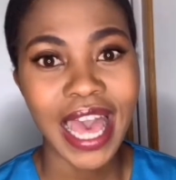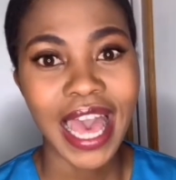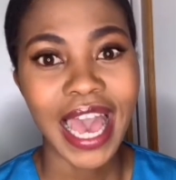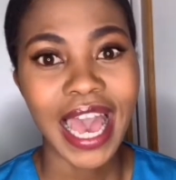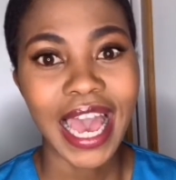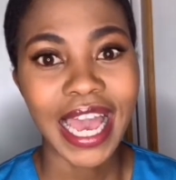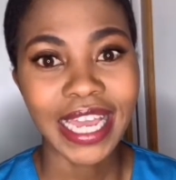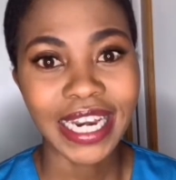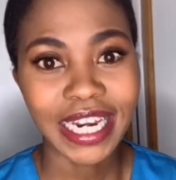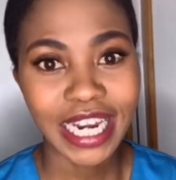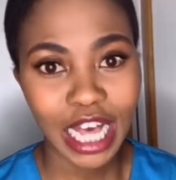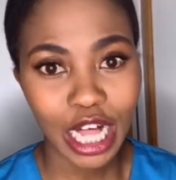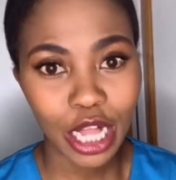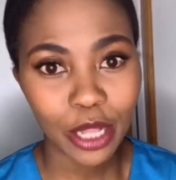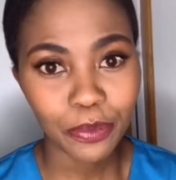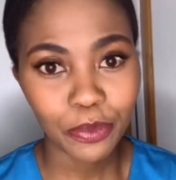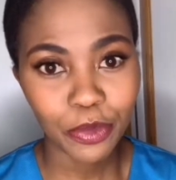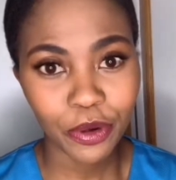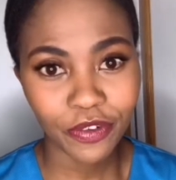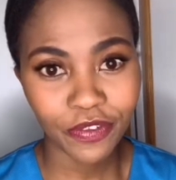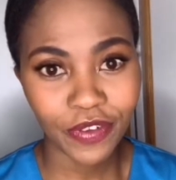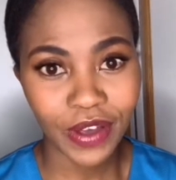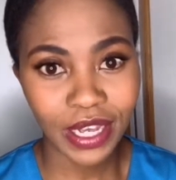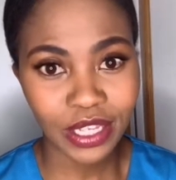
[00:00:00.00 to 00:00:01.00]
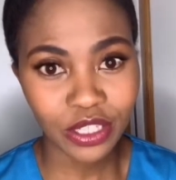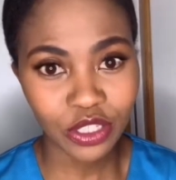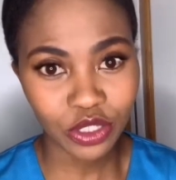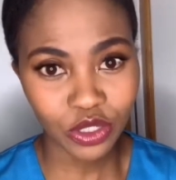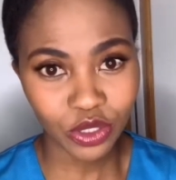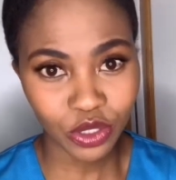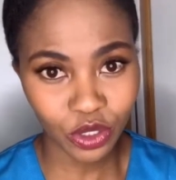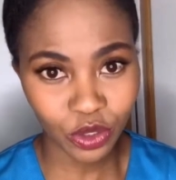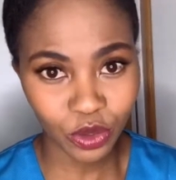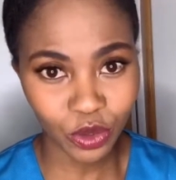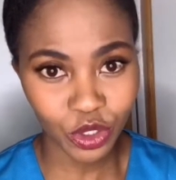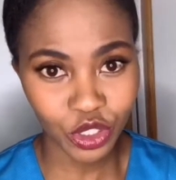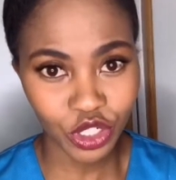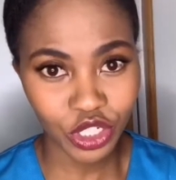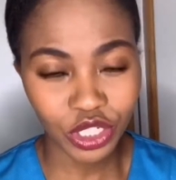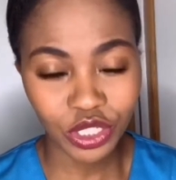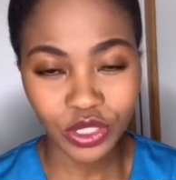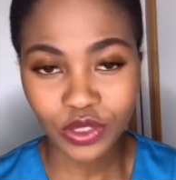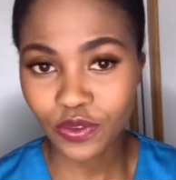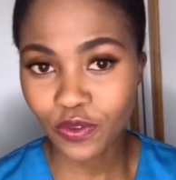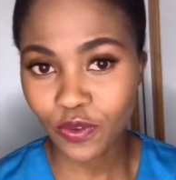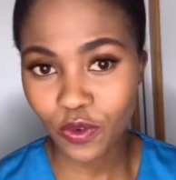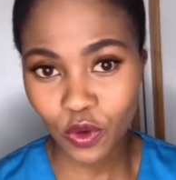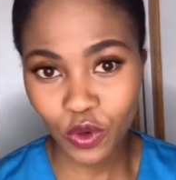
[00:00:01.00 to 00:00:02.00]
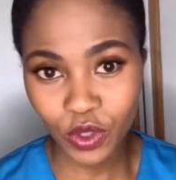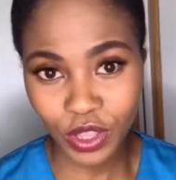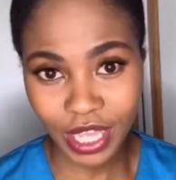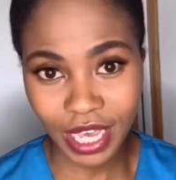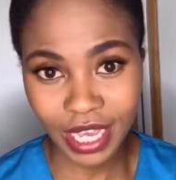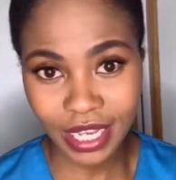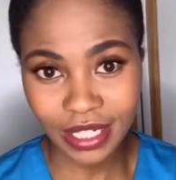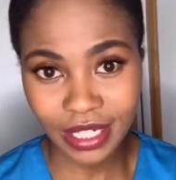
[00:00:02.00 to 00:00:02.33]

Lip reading: and help provide solutions for that.